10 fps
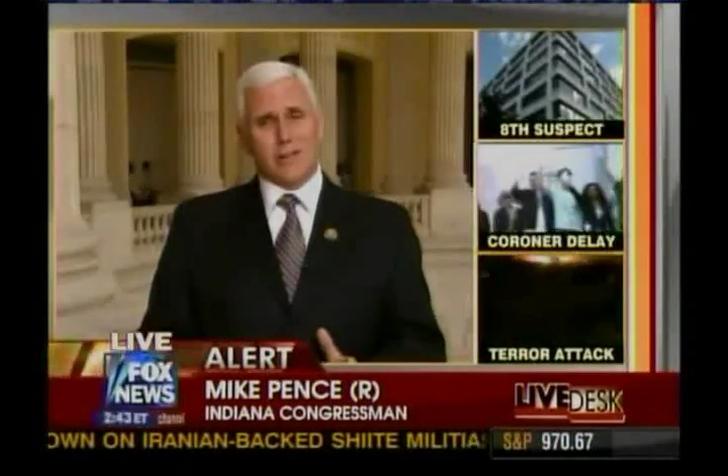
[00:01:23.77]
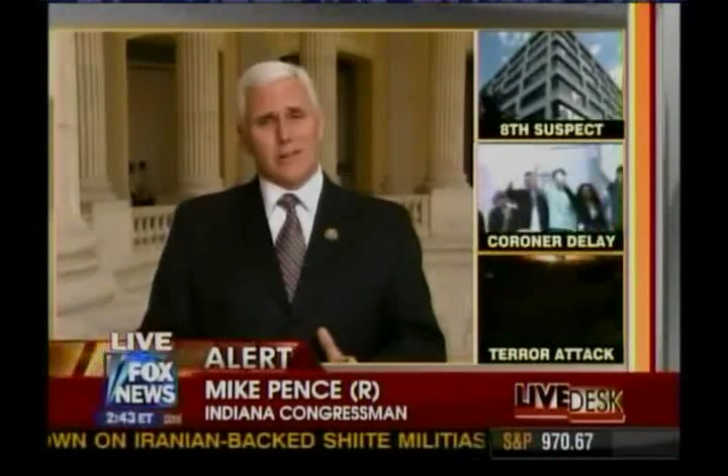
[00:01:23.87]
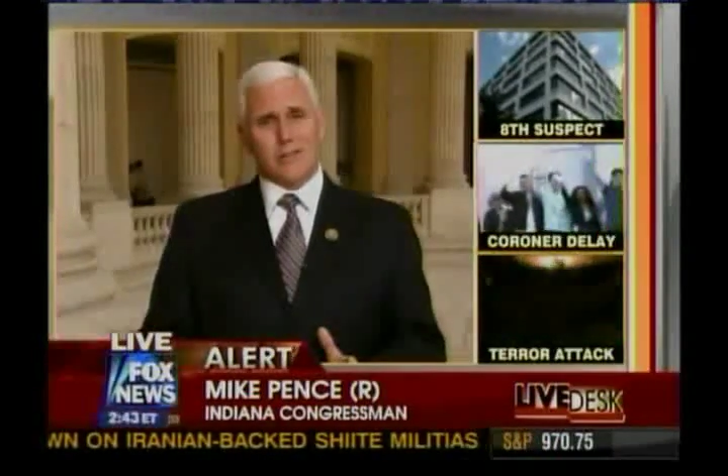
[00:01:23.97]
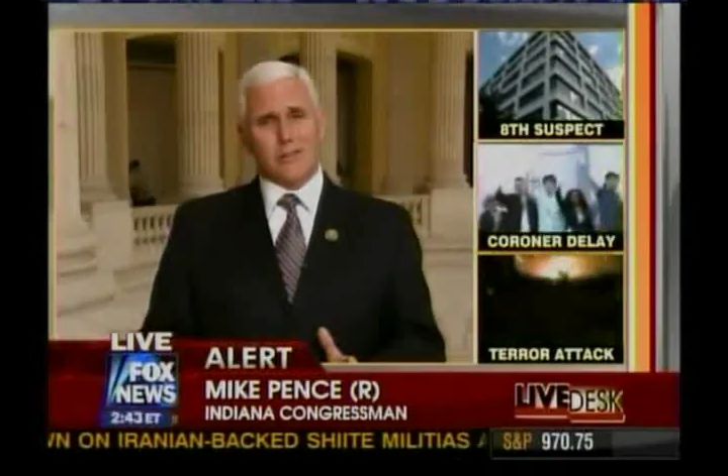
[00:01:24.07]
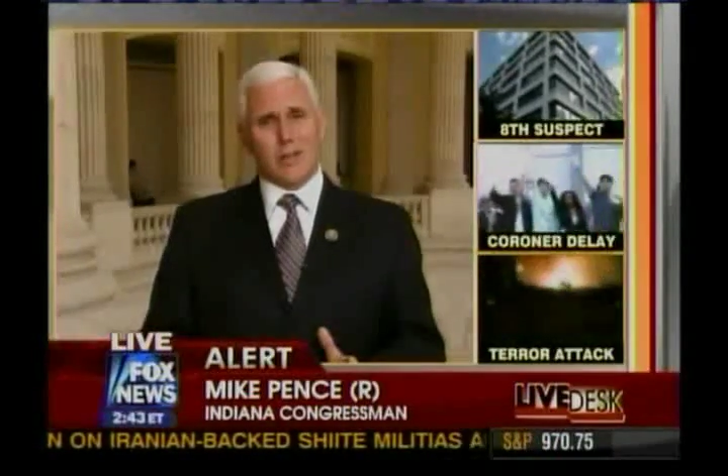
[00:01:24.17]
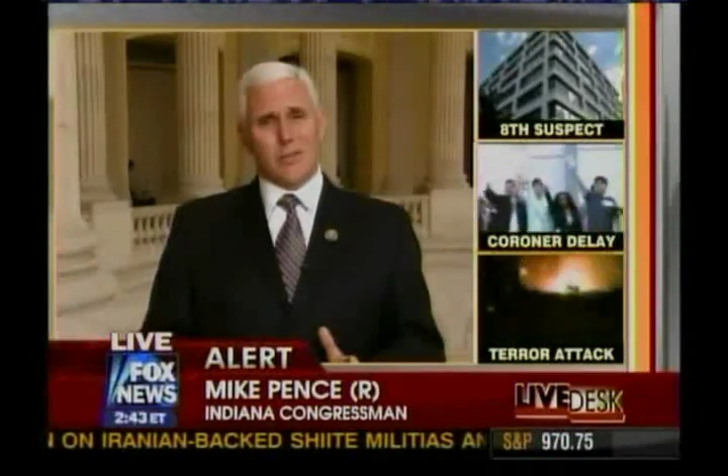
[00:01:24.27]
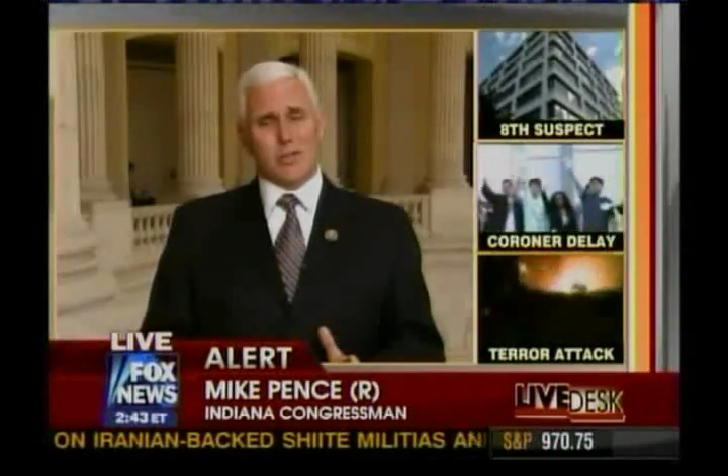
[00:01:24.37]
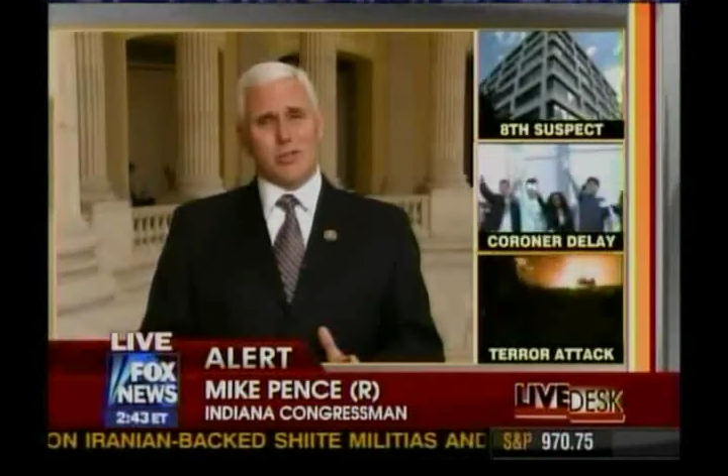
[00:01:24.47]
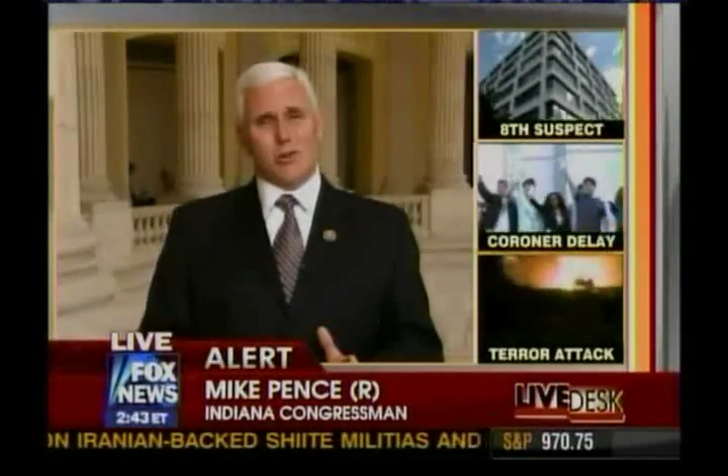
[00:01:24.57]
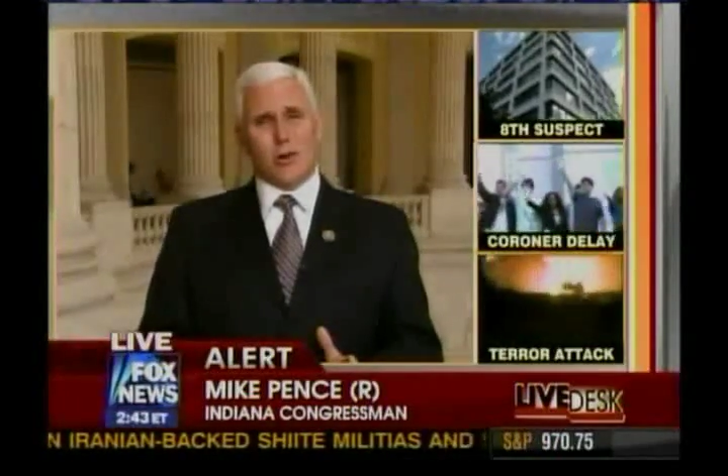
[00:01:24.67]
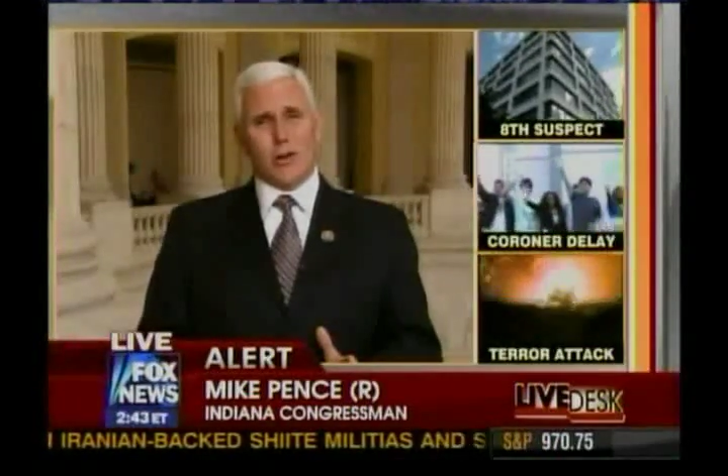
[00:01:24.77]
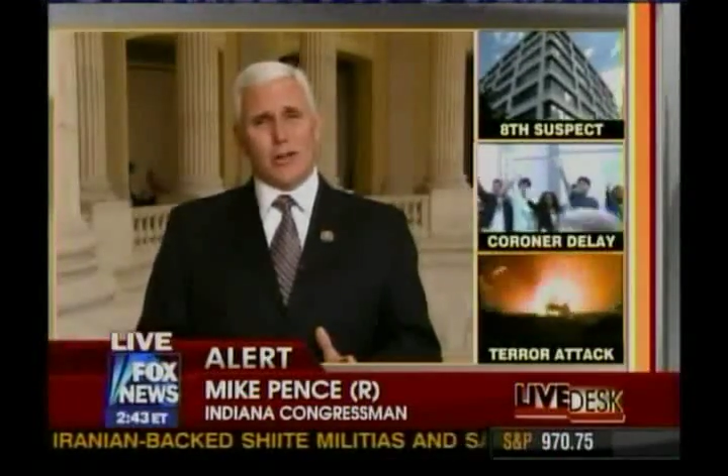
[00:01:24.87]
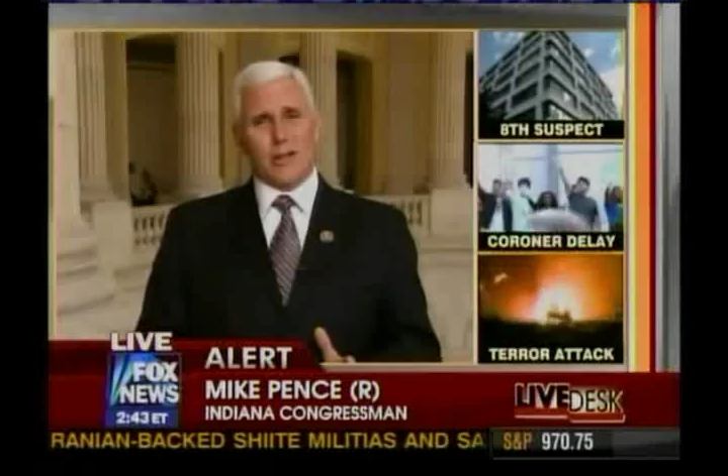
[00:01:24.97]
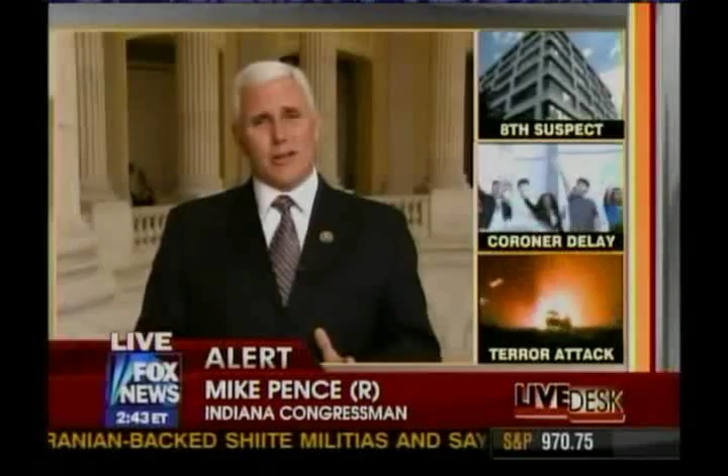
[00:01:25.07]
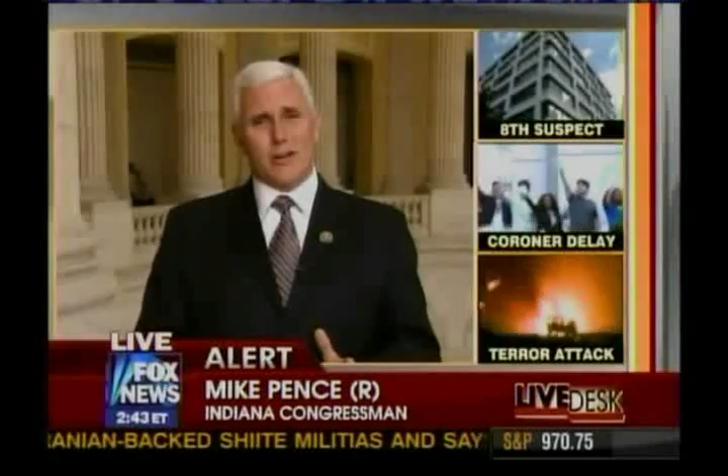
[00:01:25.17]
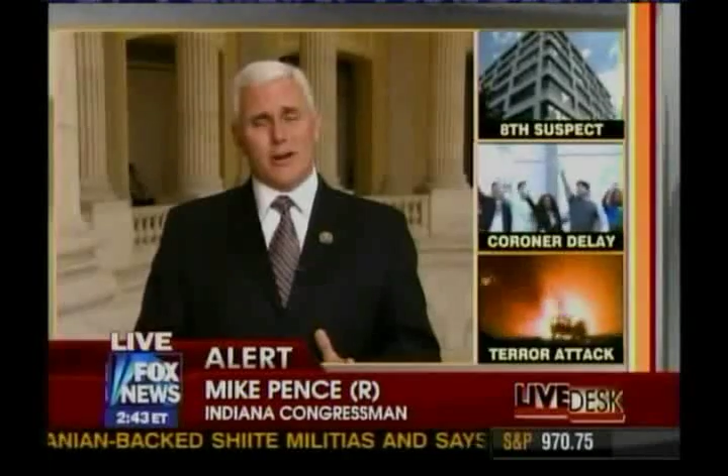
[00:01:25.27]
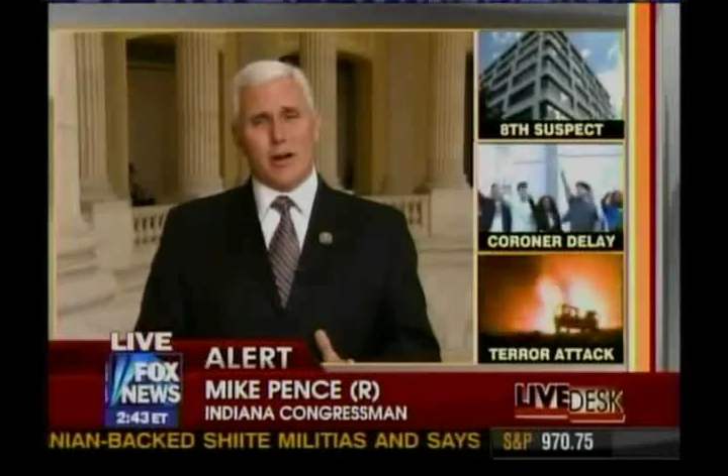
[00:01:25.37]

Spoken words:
Senate Majority Leader,